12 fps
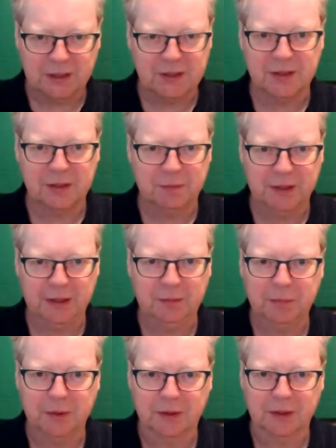This is a
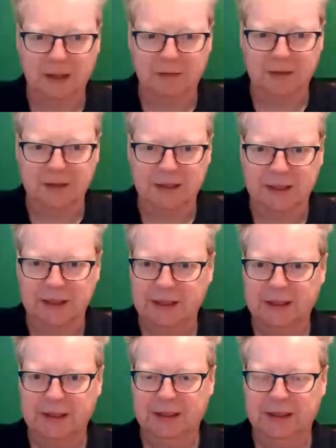brilliant book, I have to say.
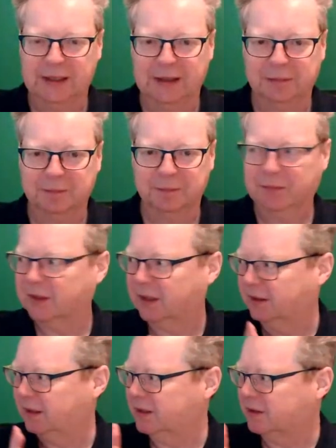Um,
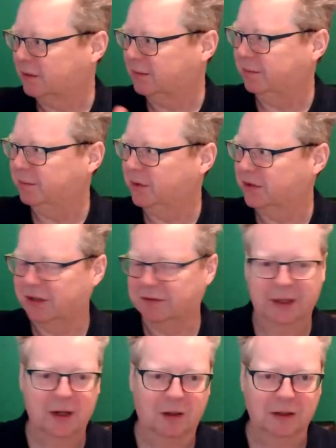it's on my
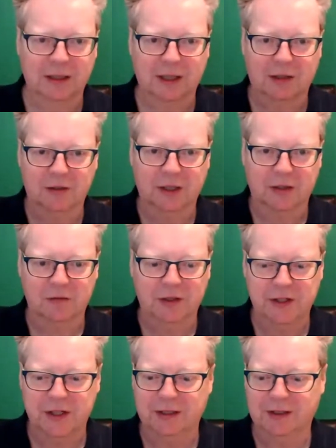bookshelf. I can't just
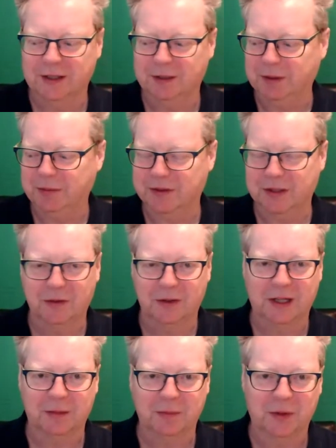reach it at the moment because I've
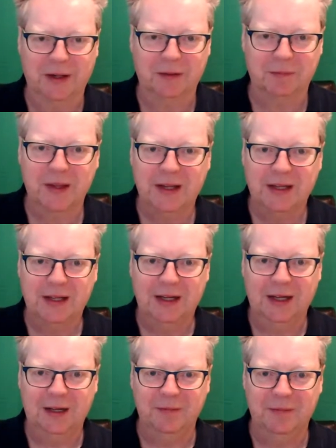got another book out,
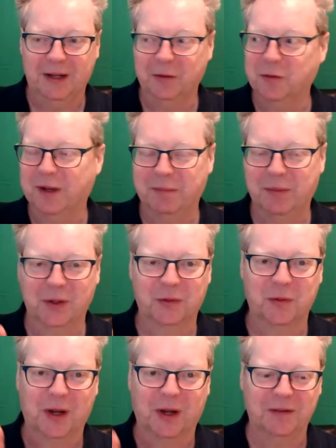um, and all my
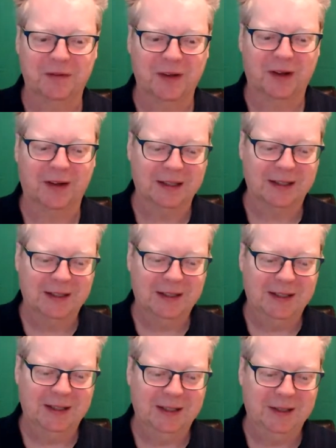books will go flying.
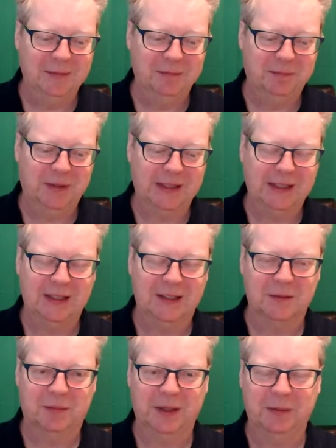Um, but it
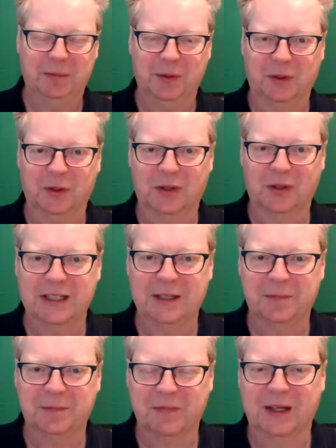is a brilliant book.
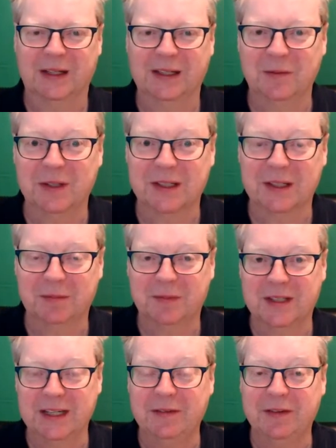Lottie uh, was a
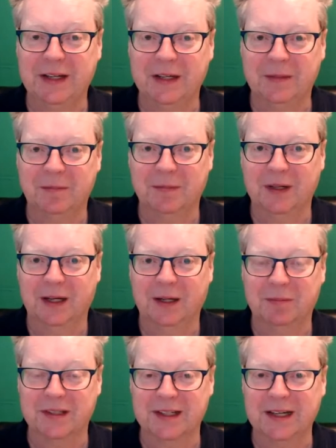TV
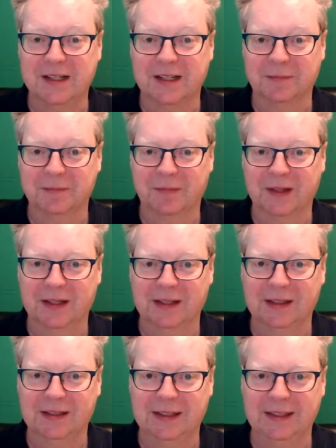uh, presenter
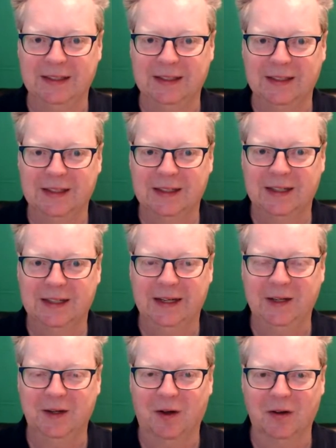uh, in
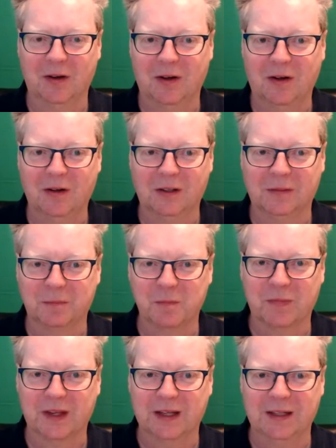in Hong Kong
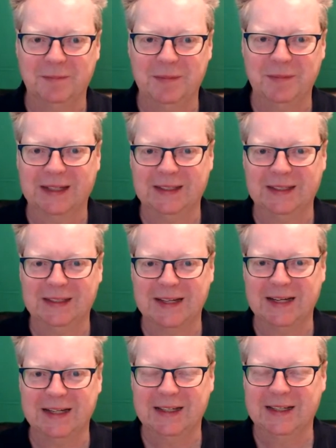uh, back in the
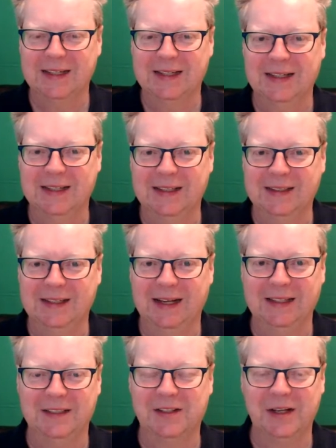day. Uh,
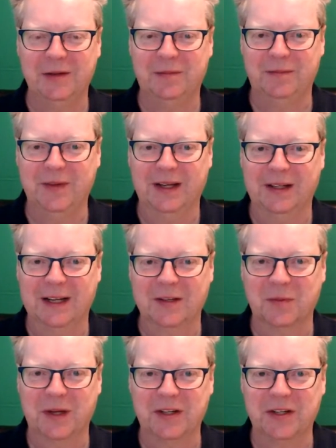and she, yeah,
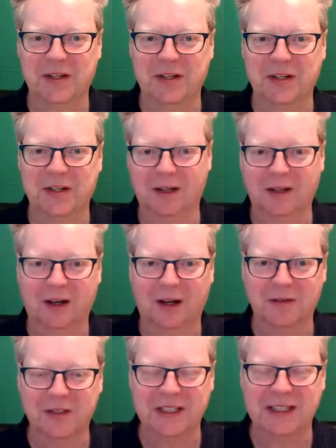that's where she learnt her craft.